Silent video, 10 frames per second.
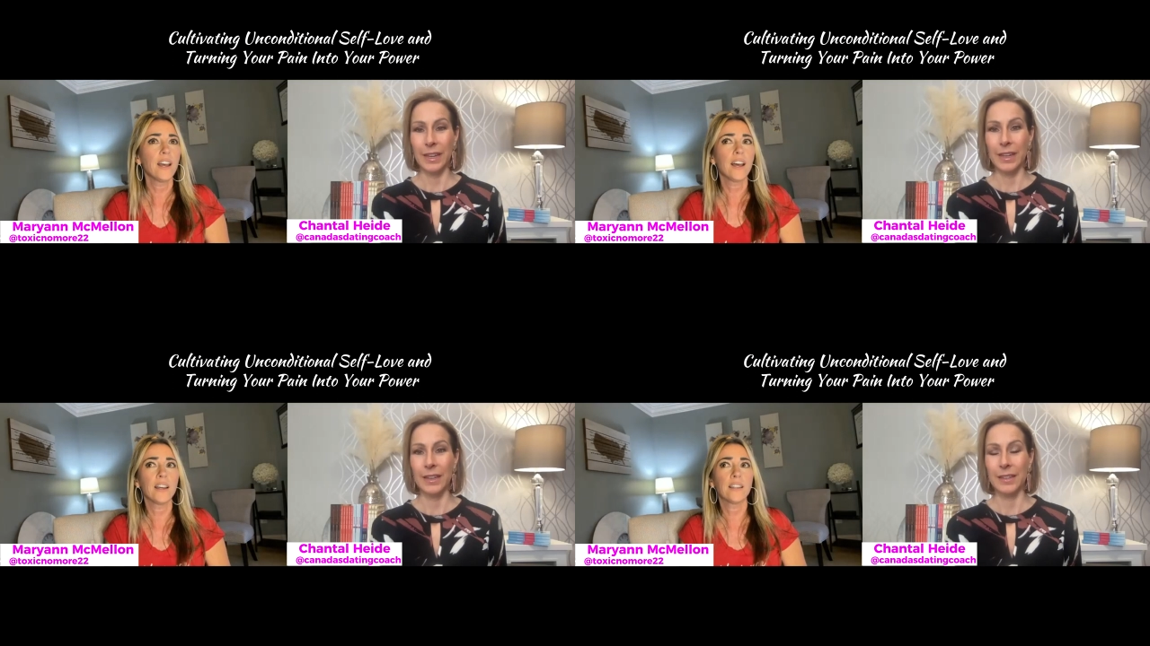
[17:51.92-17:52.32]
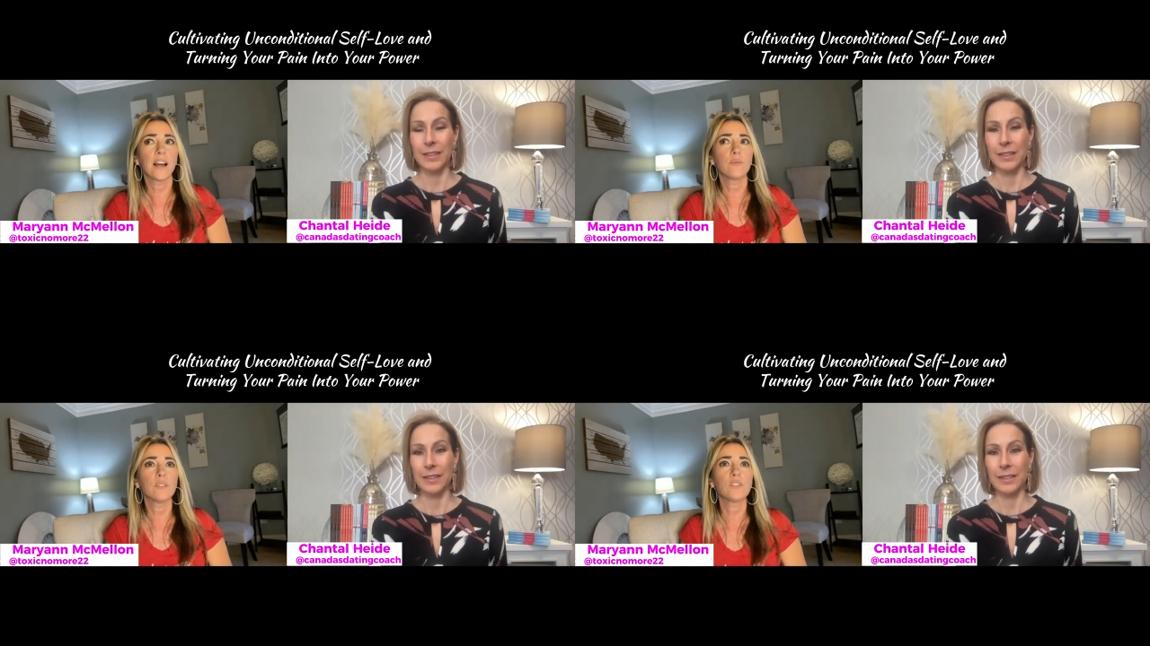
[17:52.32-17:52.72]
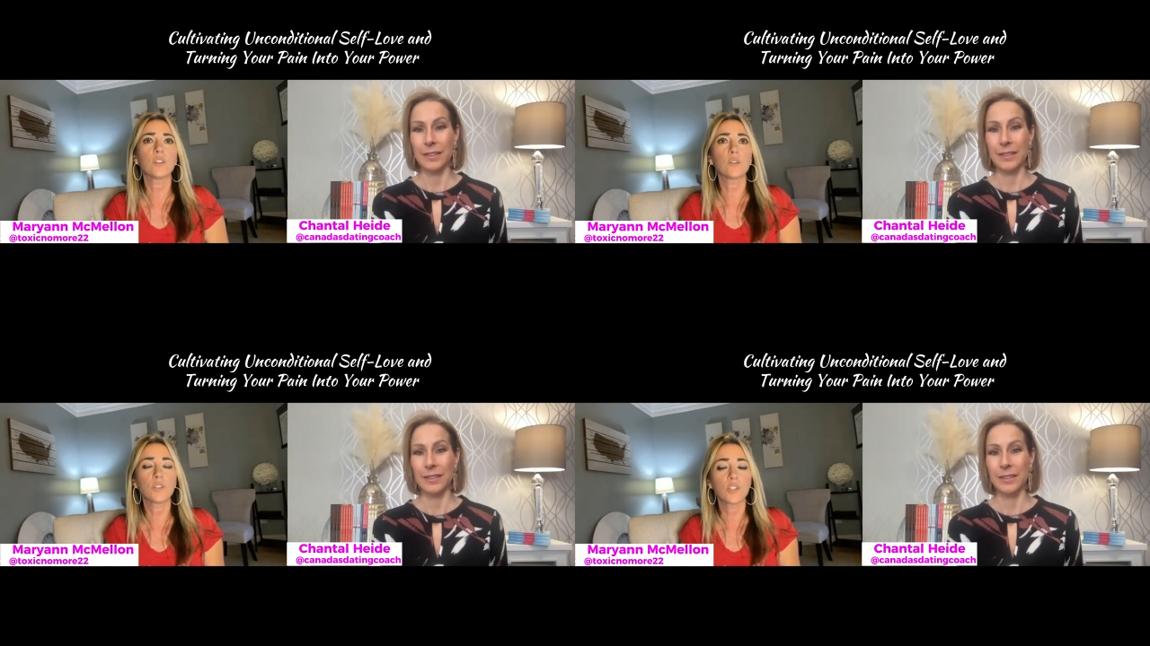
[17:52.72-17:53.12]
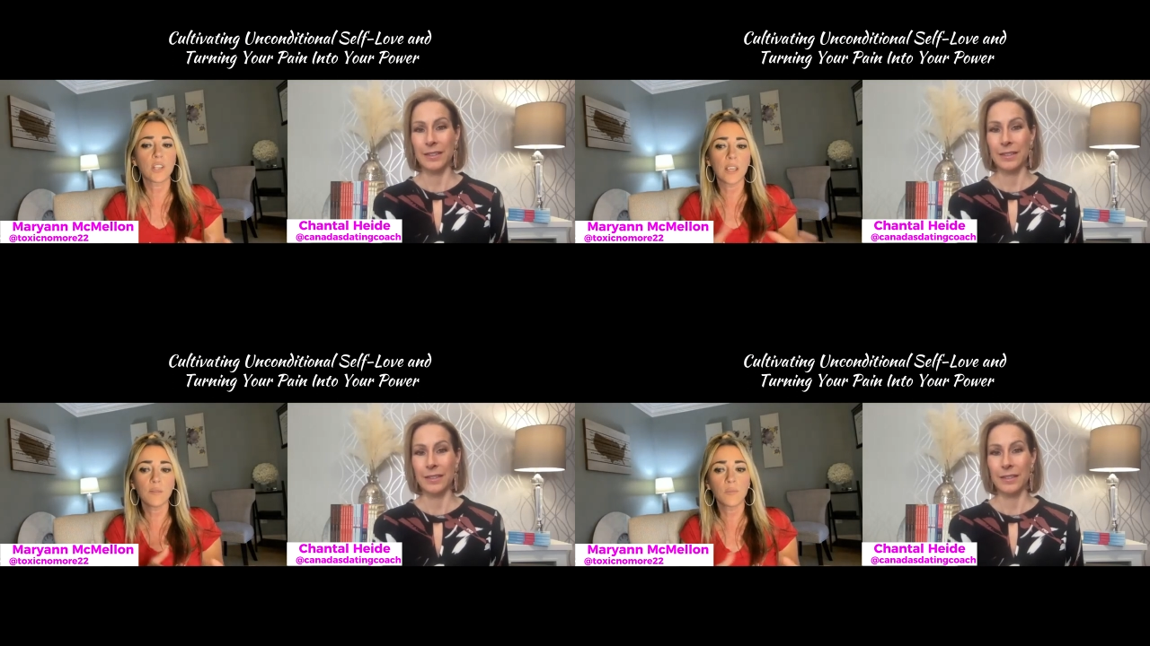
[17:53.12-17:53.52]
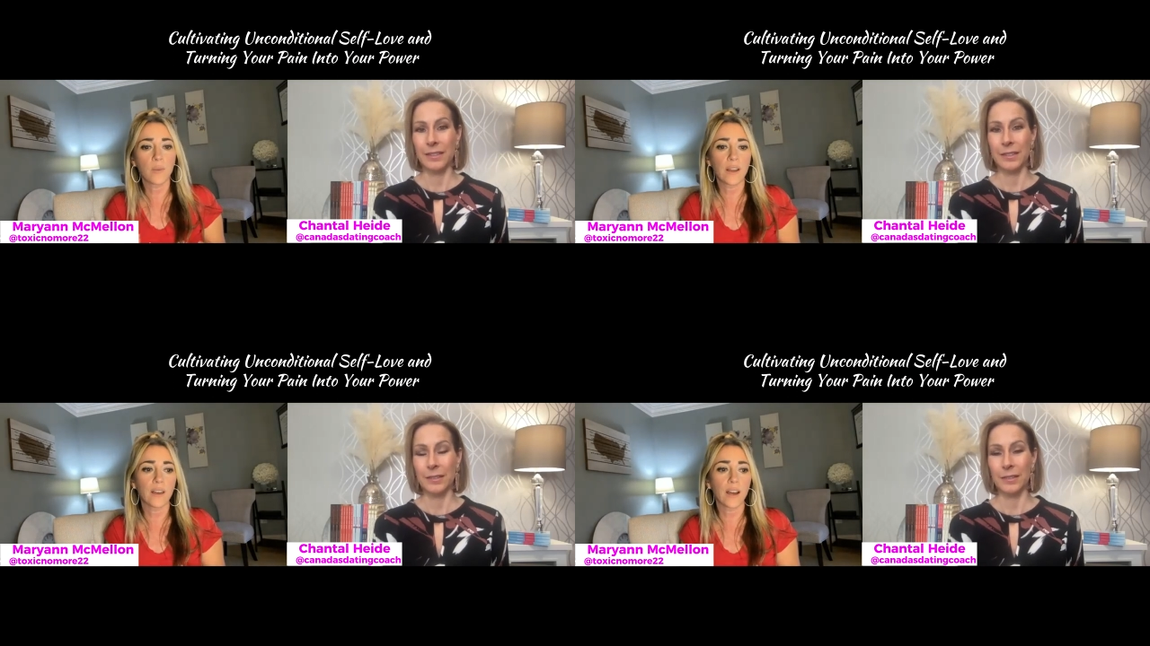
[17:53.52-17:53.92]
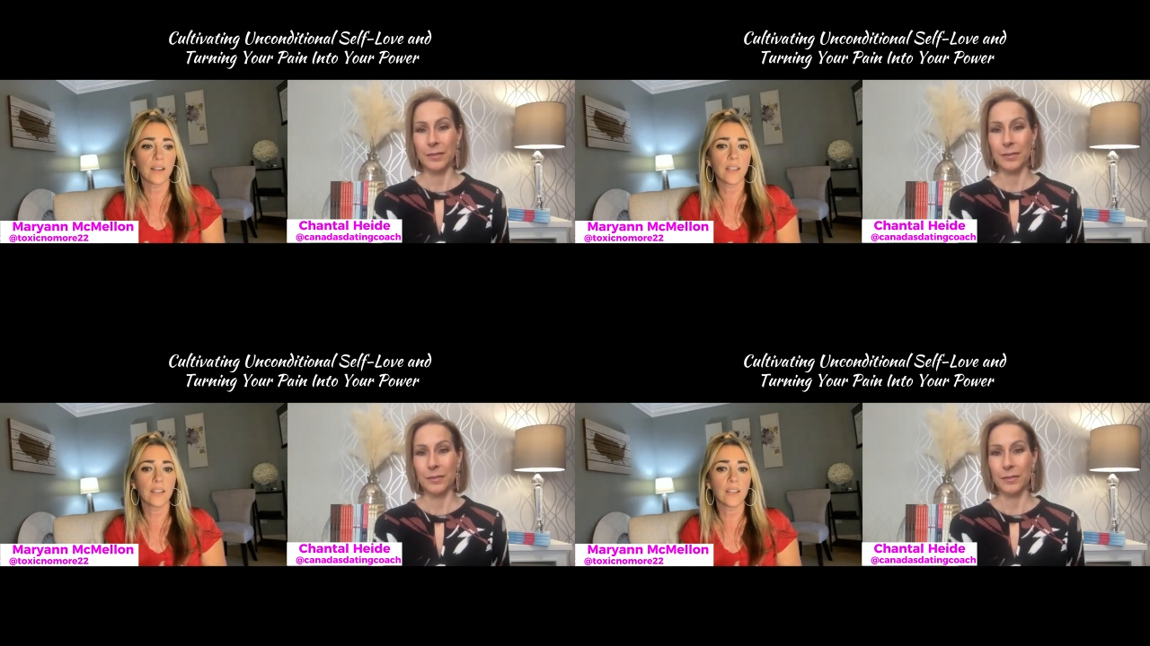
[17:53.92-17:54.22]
Speaker 1: And I was so shamed by that.